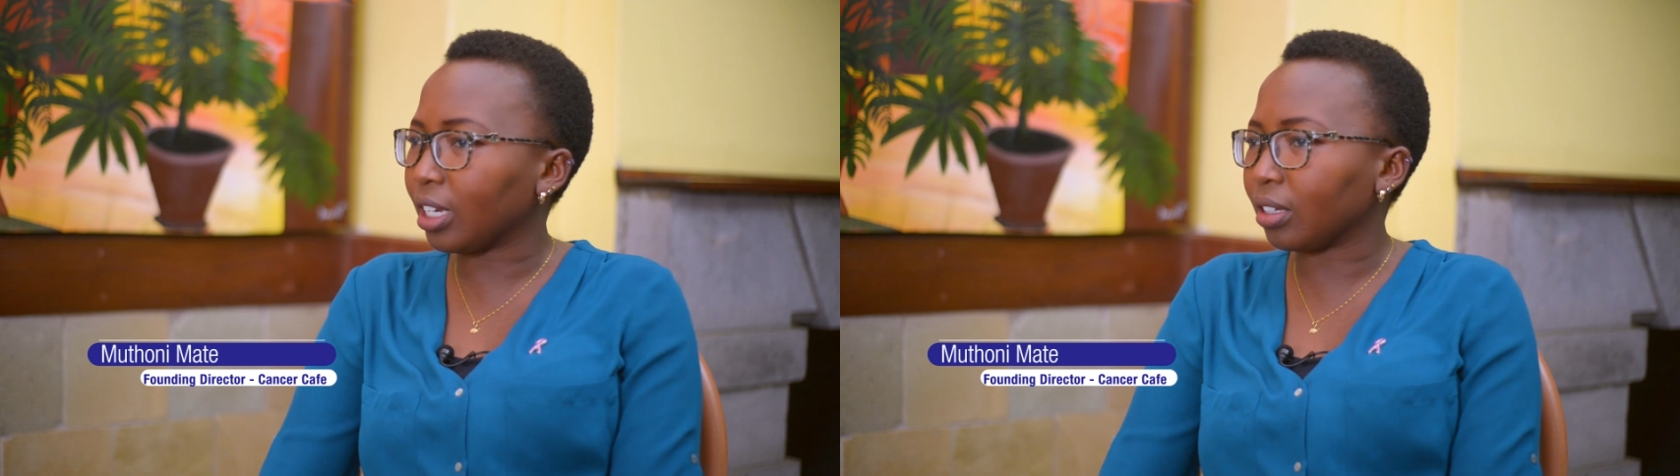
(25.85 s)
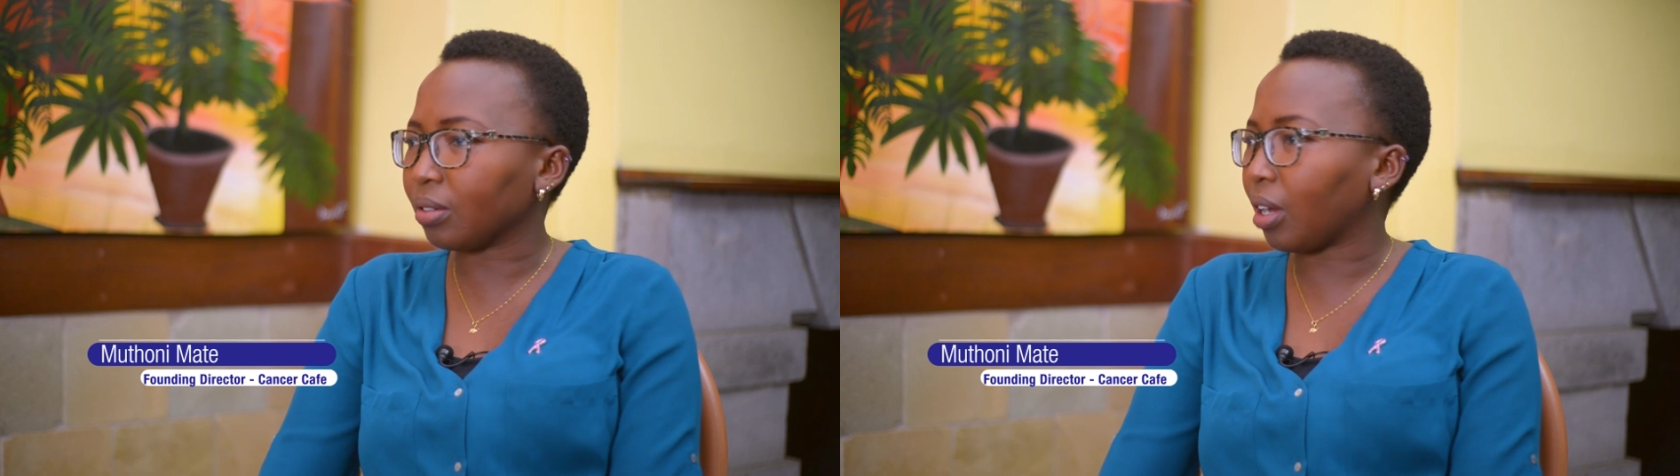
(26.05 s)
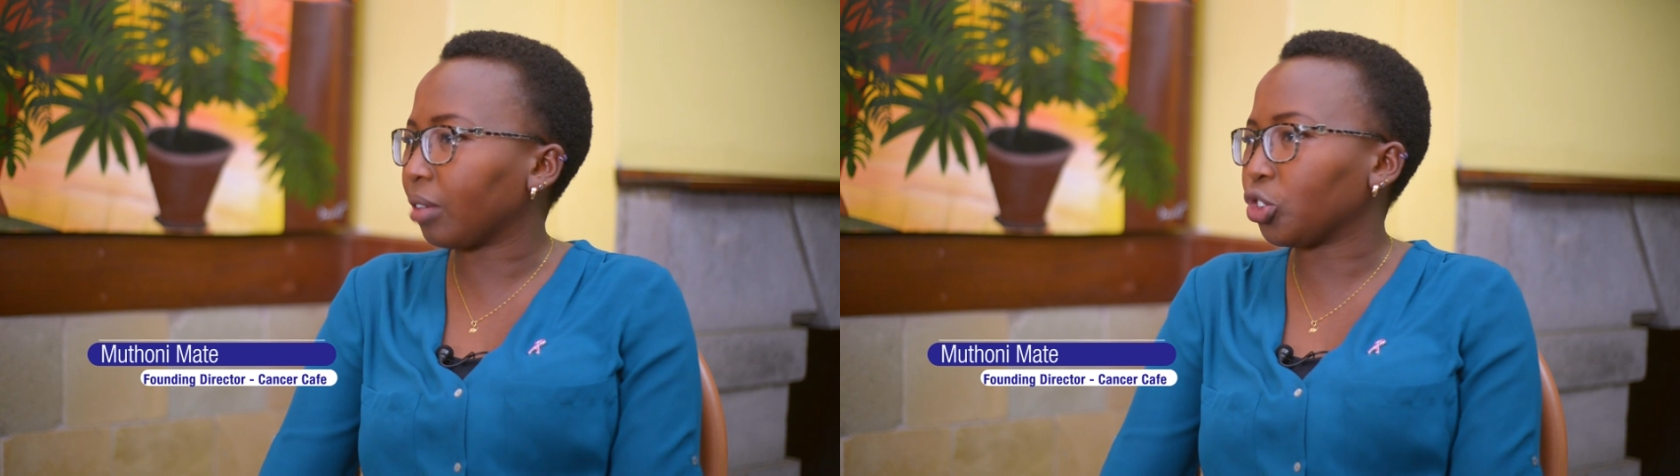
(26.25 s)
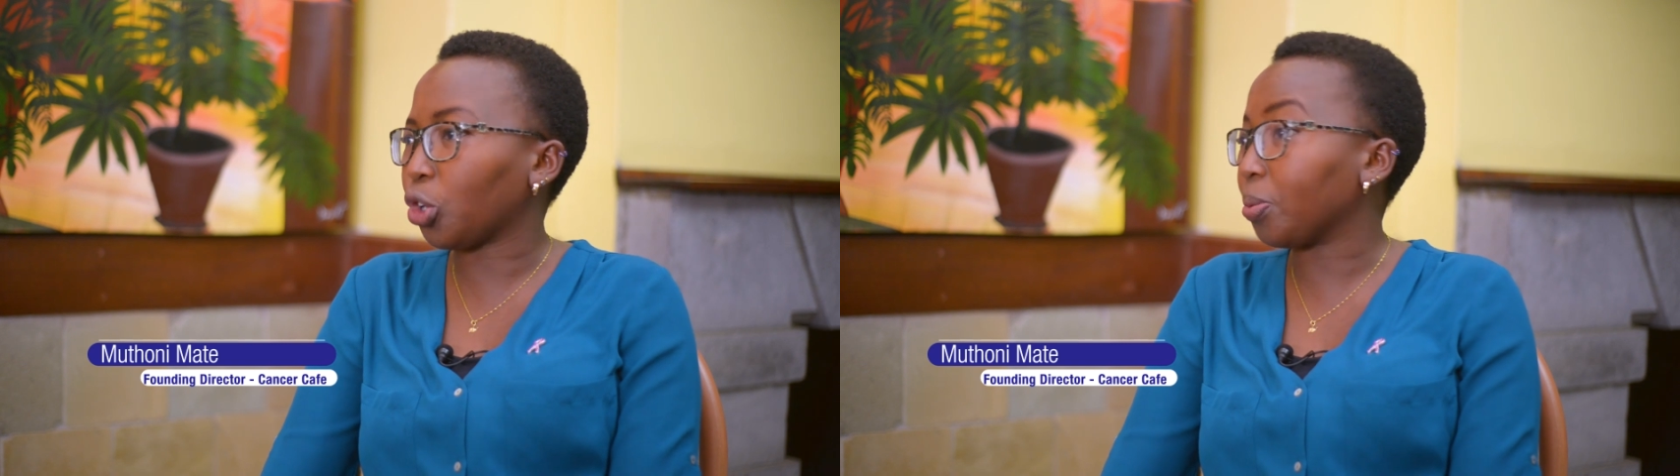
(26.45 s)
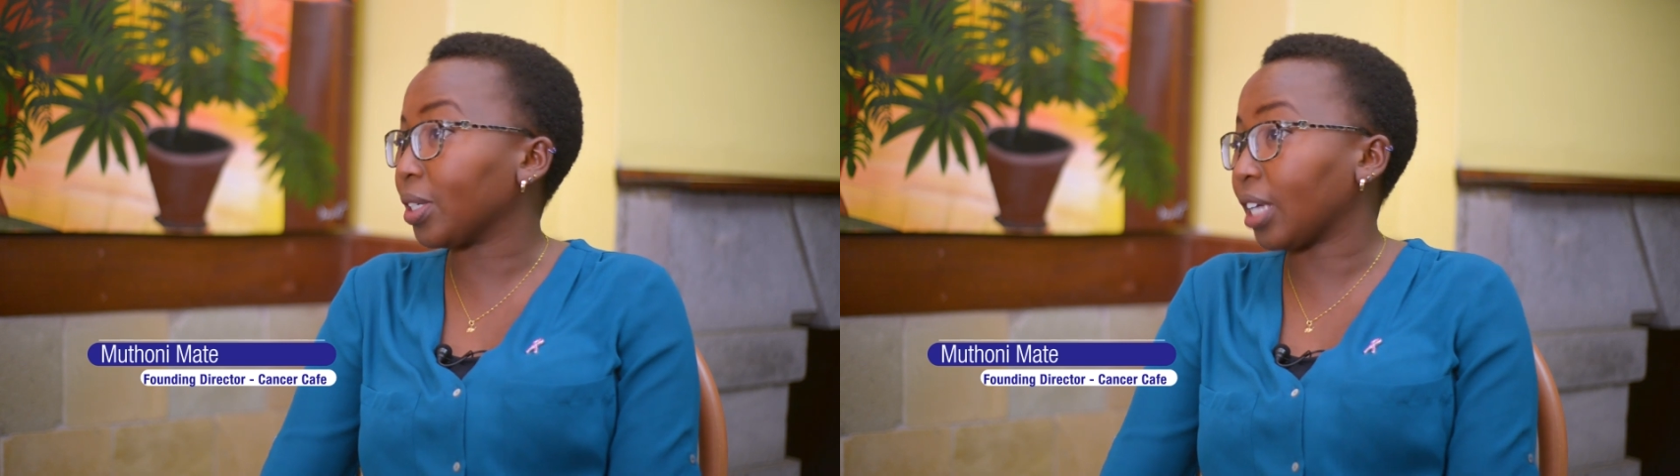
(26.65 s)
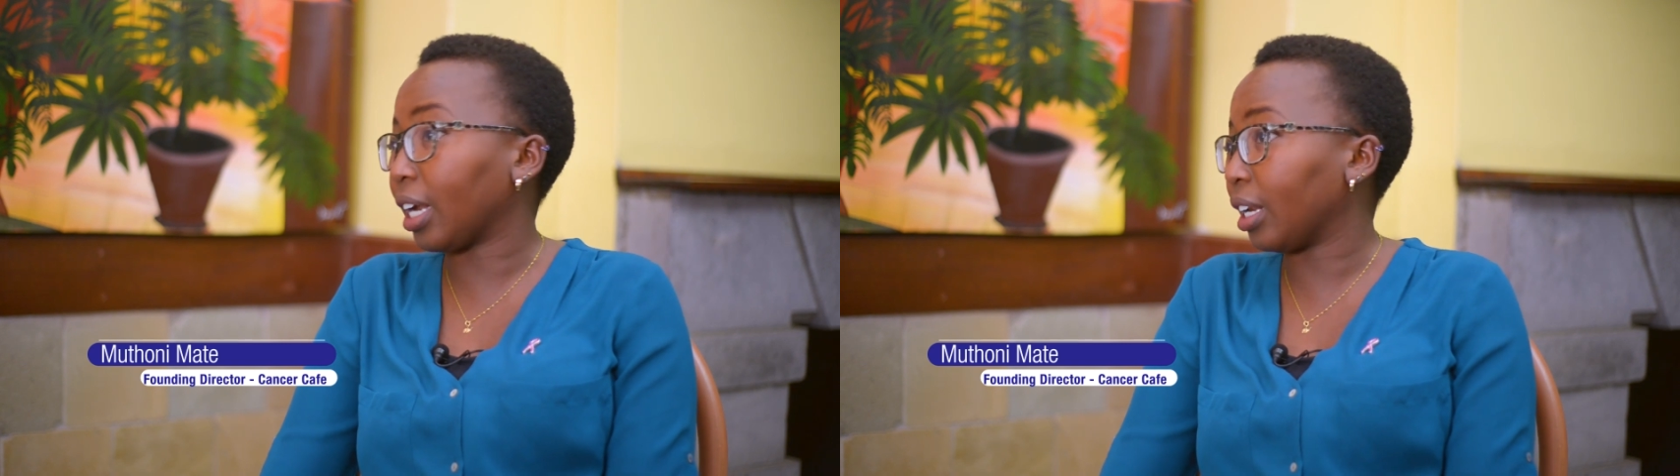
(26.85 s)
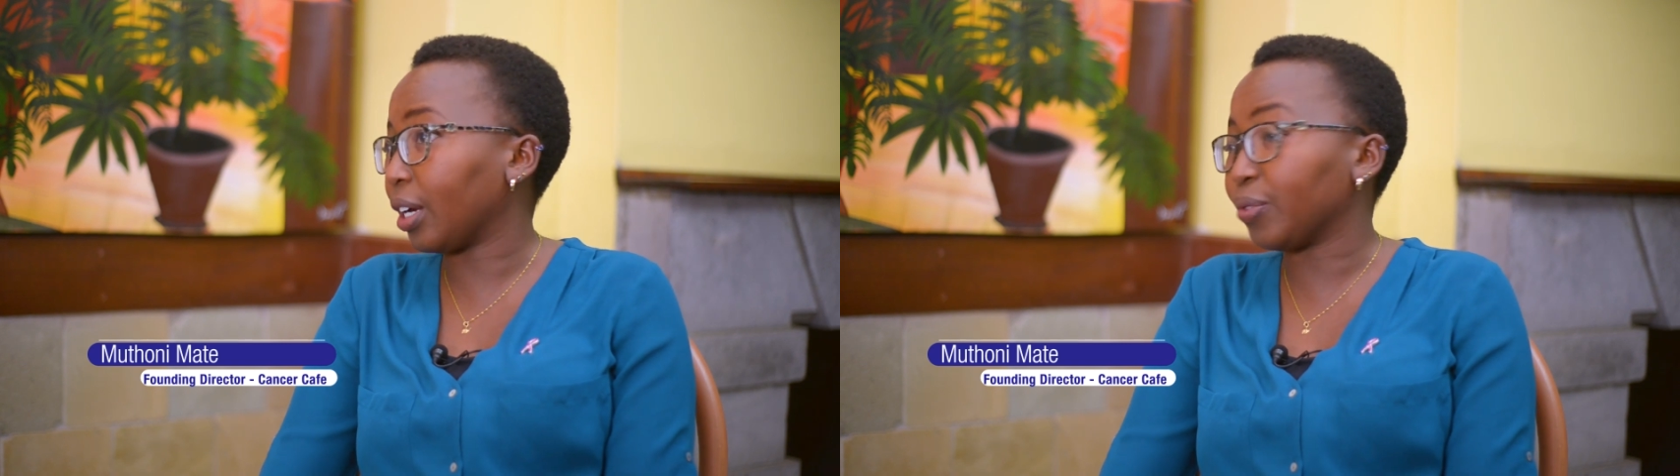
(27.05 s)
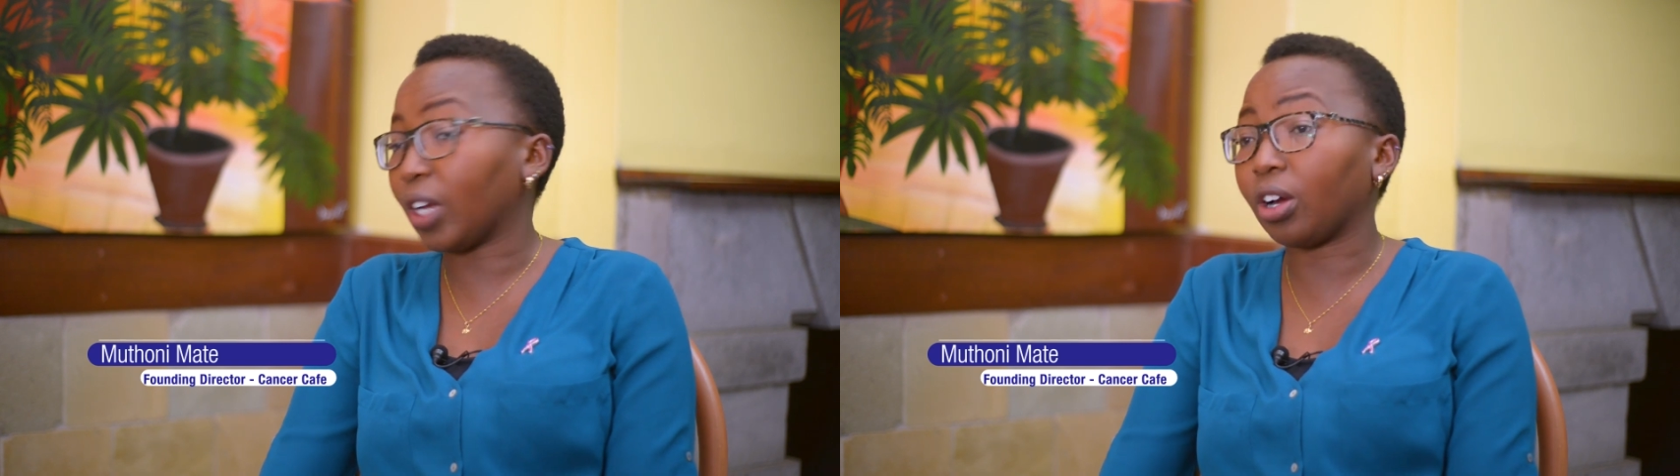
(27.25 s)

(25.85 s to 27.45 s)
in a job that I loved.